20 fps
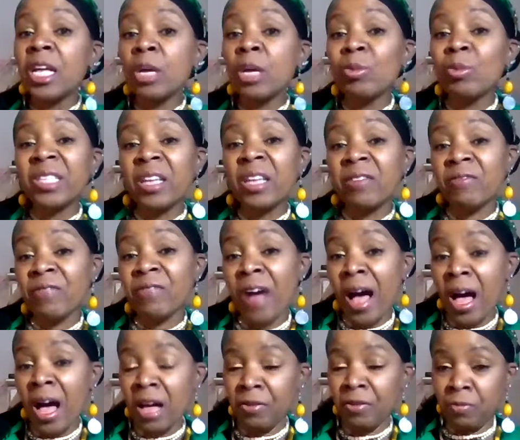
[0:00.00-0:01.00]
it was at
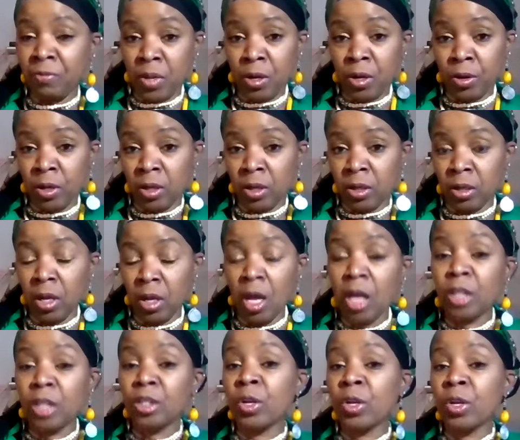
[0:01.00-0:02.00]
5 million.
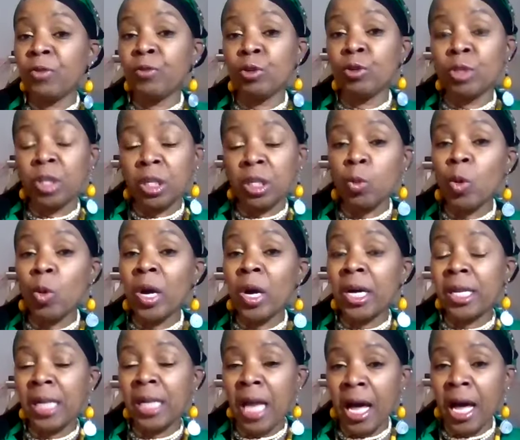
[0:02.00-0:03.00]
So if you're dealing
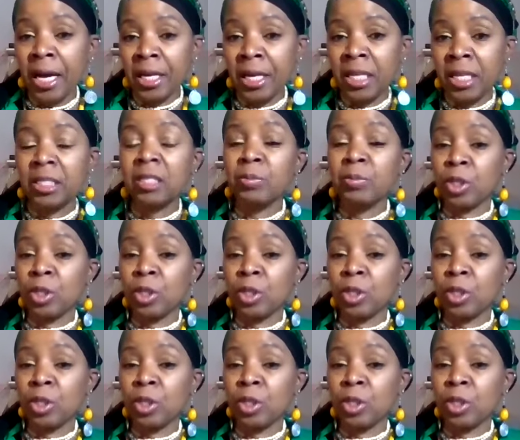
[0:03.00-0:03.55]
with clients,